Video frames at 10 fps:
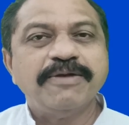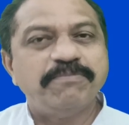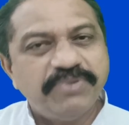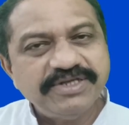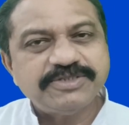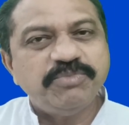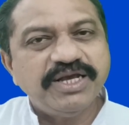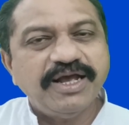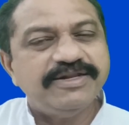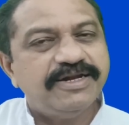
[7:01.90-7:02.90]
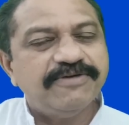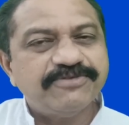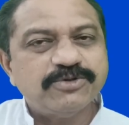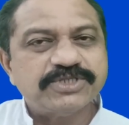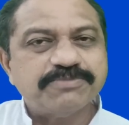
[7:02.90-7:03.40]
Please be kind
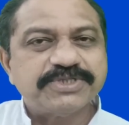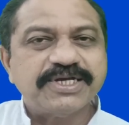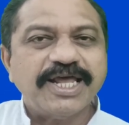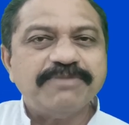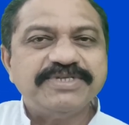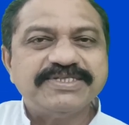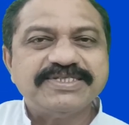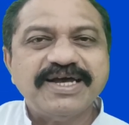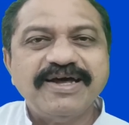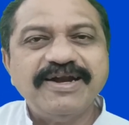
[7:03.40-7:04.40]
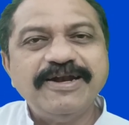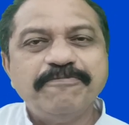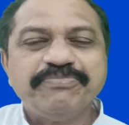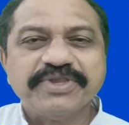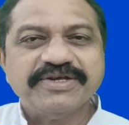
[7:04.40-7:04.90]
enough to subscribe this
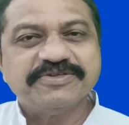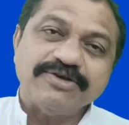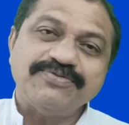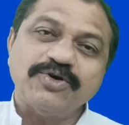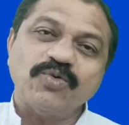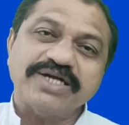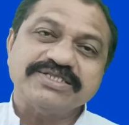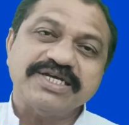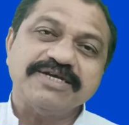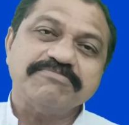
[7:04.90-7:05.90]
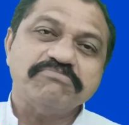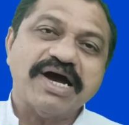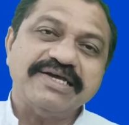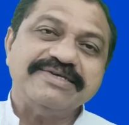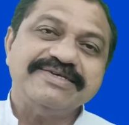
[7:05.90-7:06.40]
channel. Thank you for watching.
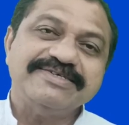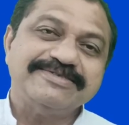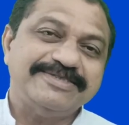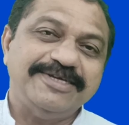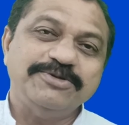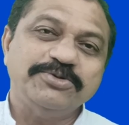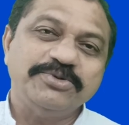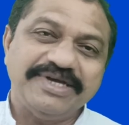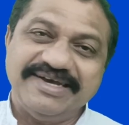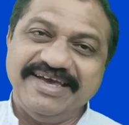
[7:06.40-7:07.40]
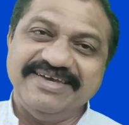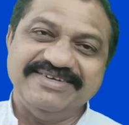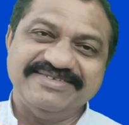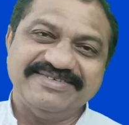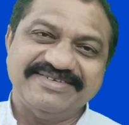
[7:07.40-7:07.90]
Bye. See you again.